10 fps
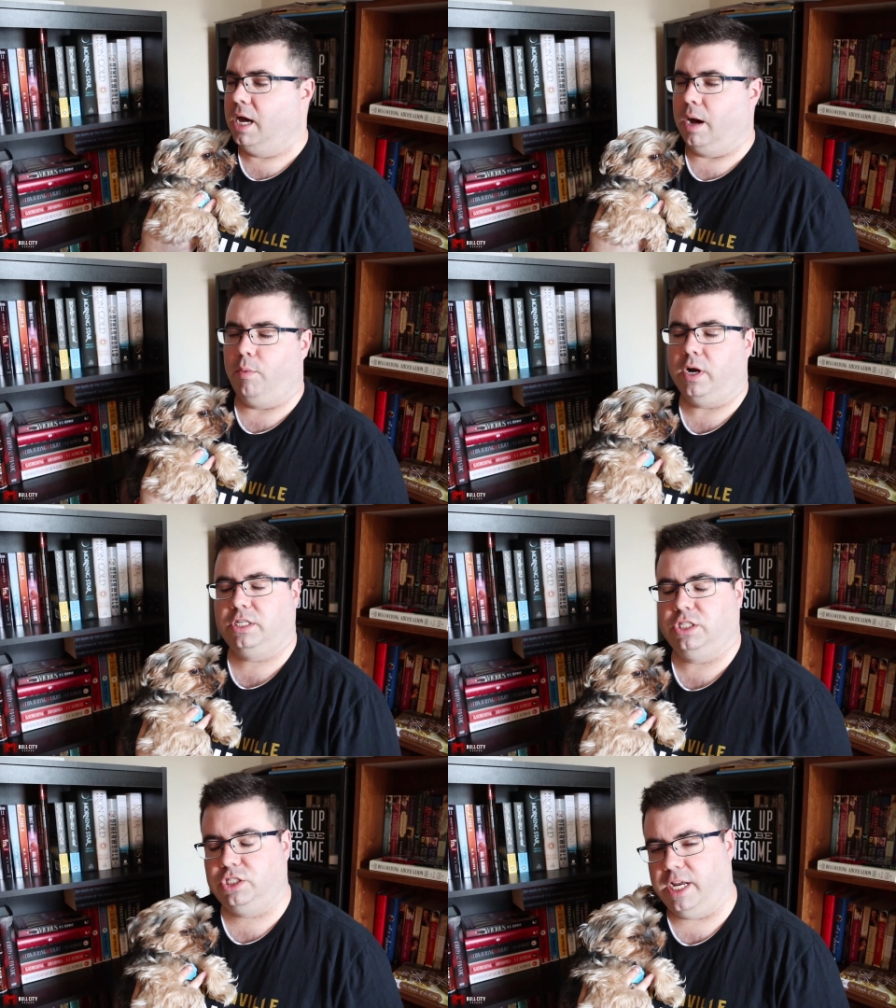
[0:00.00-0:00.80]
I
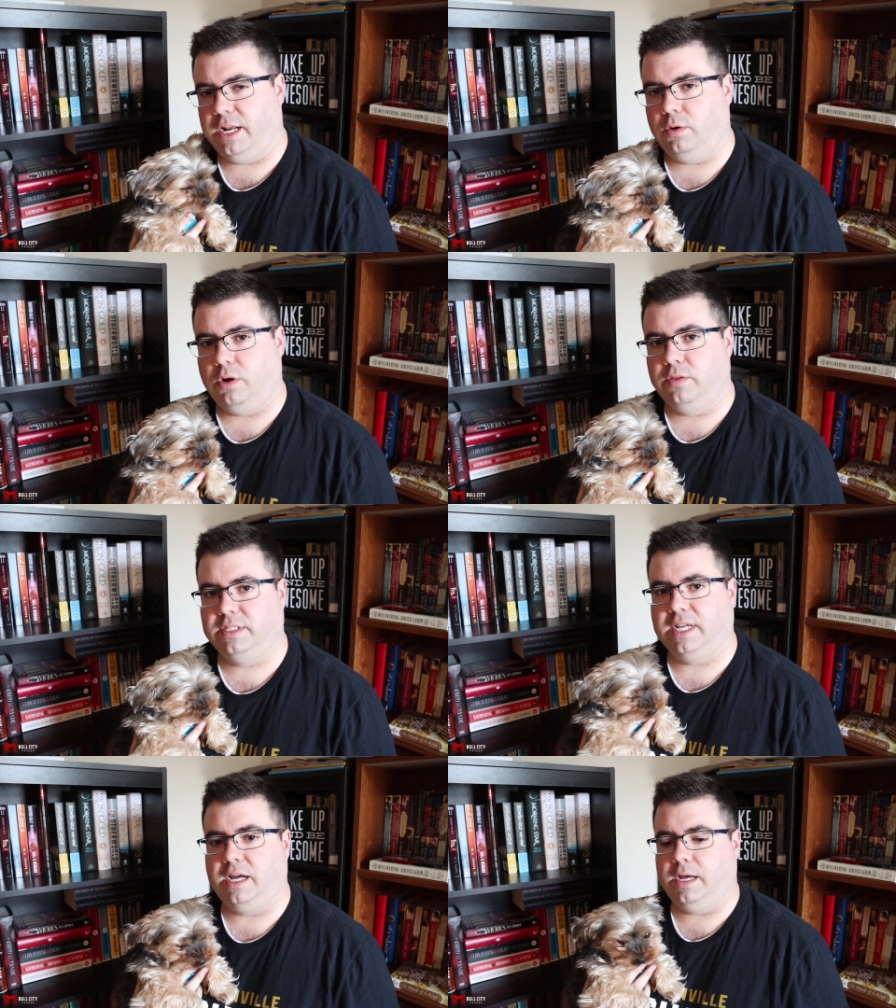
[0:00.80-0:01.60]
watch his channel all
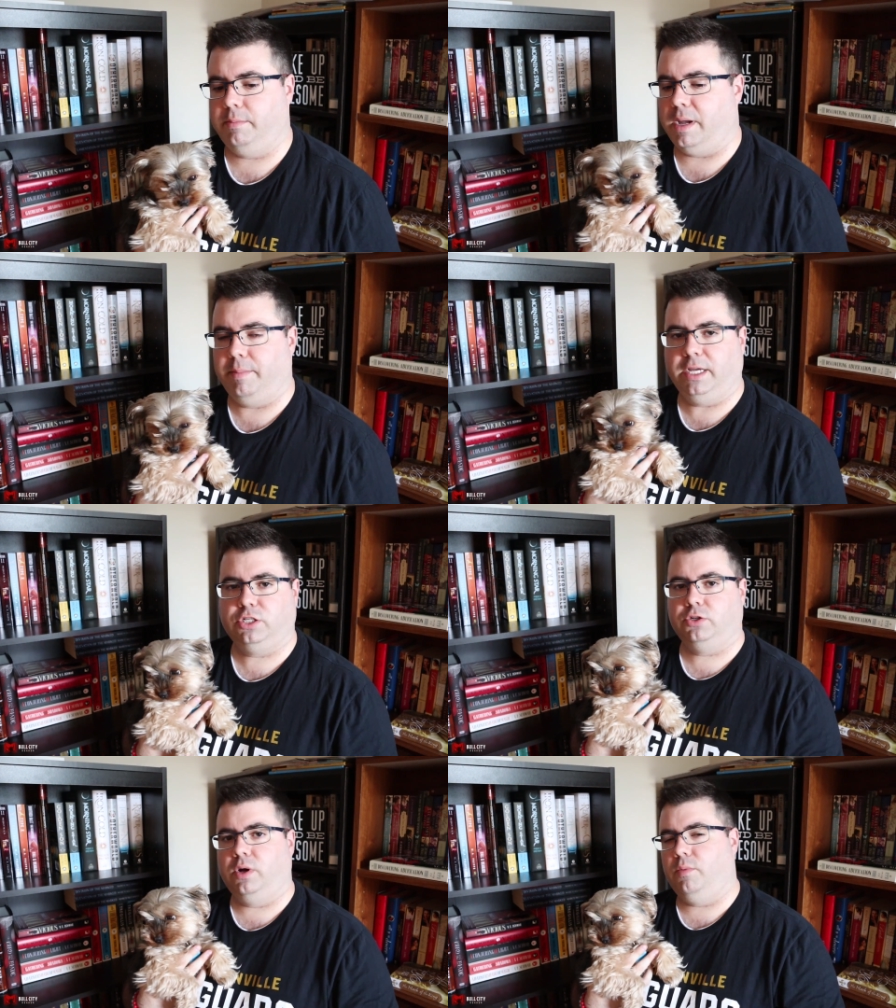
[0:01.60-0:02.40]
the time. I
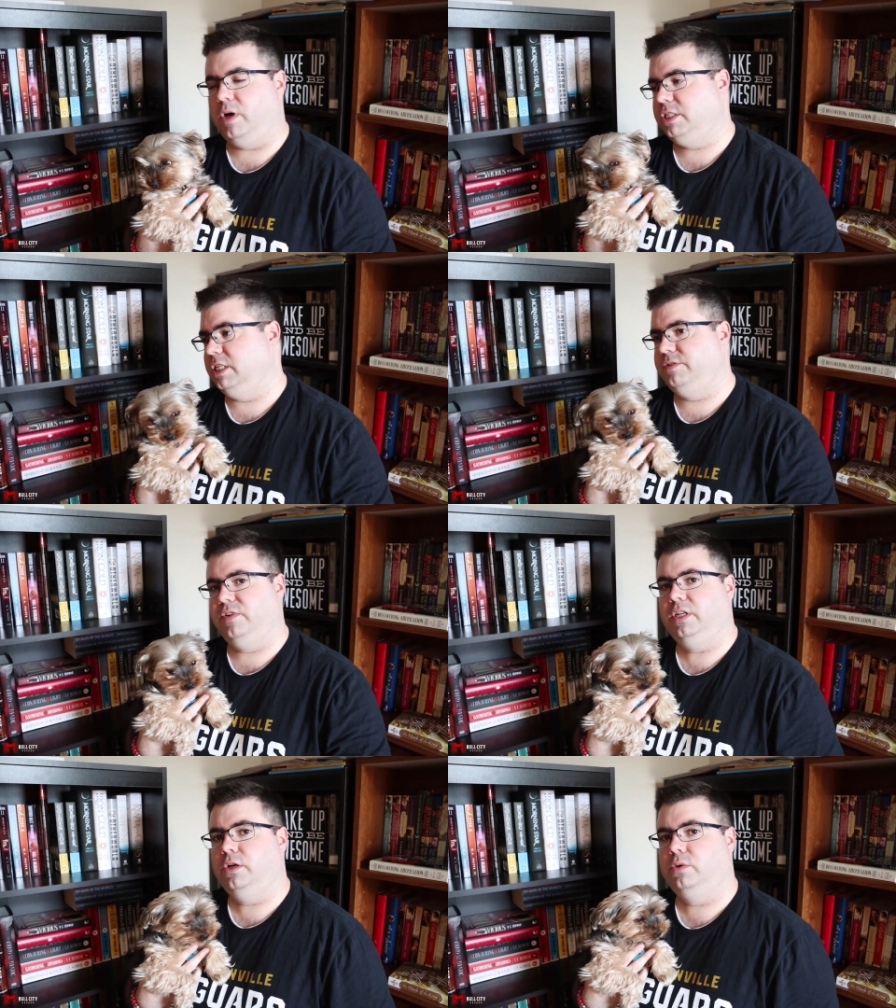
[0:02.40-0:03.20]
make sure I watch his
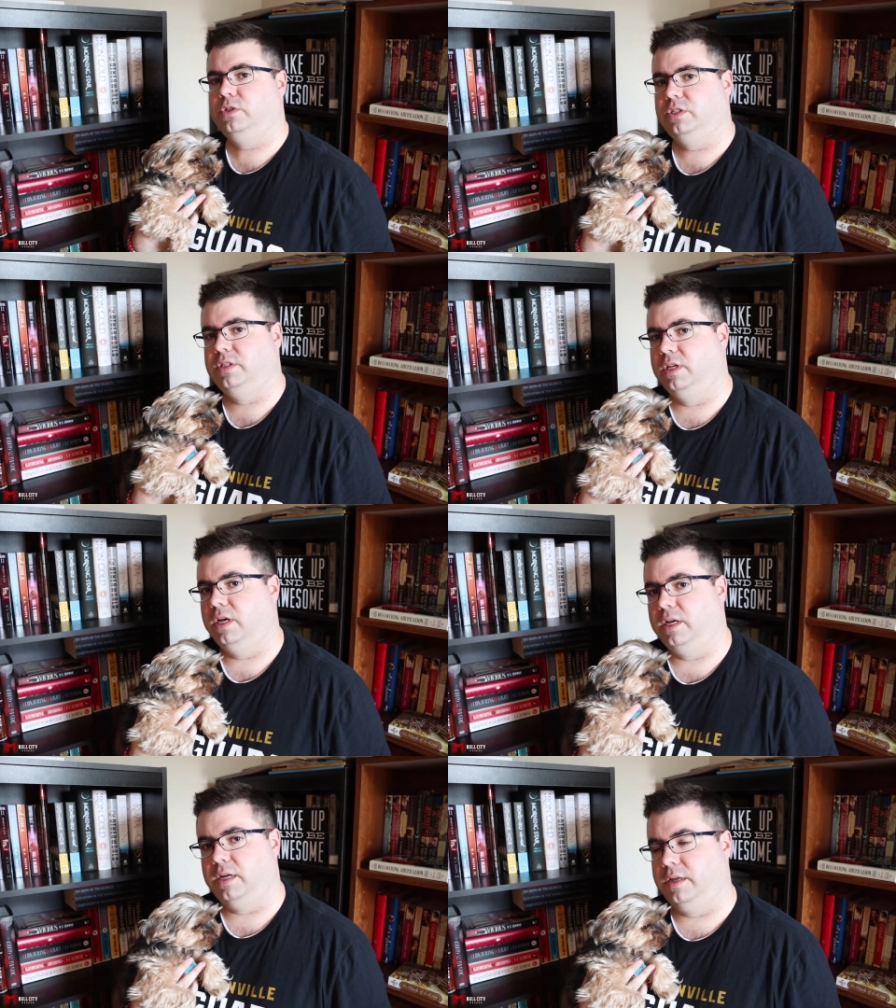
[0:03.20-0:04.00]
videos
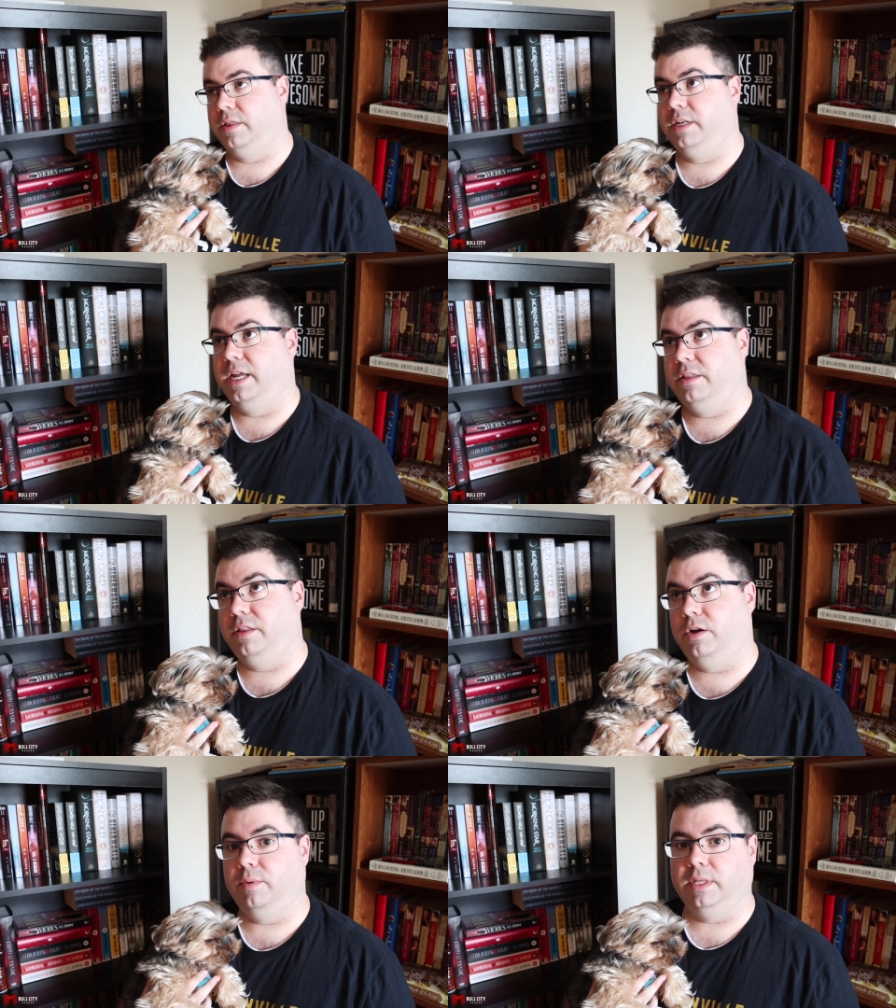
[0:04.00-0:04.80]
the, the day
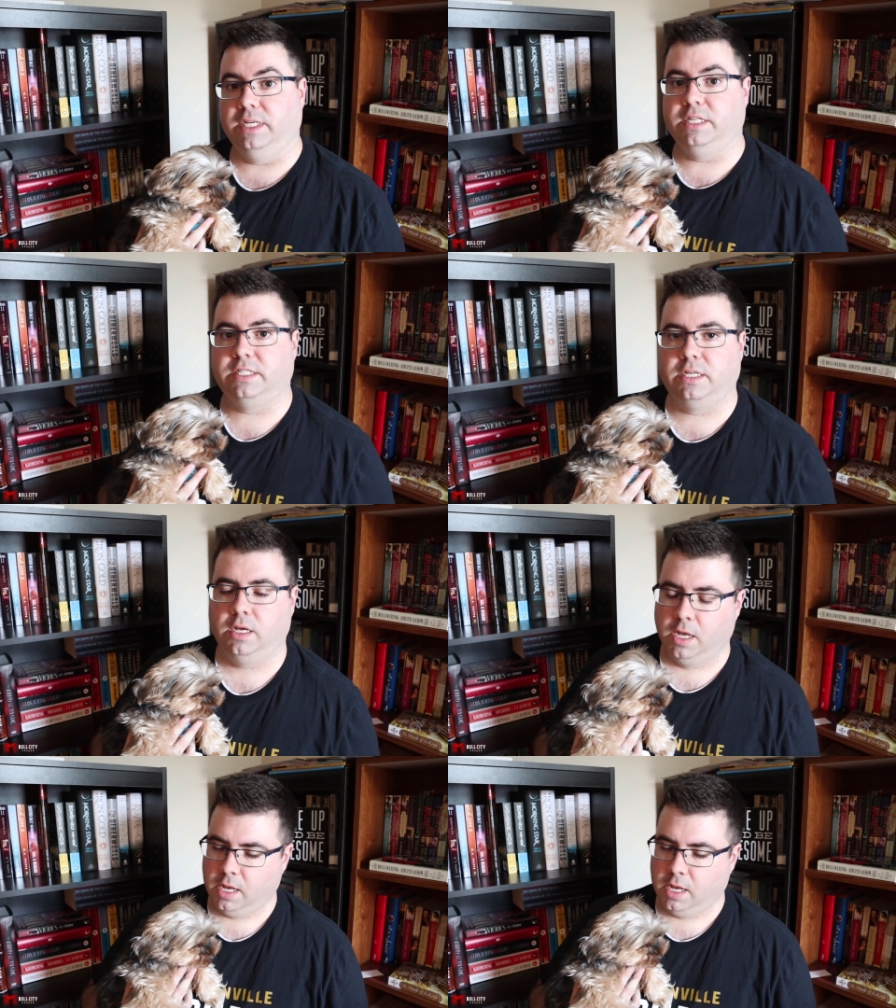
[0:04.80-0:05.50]
that they're released.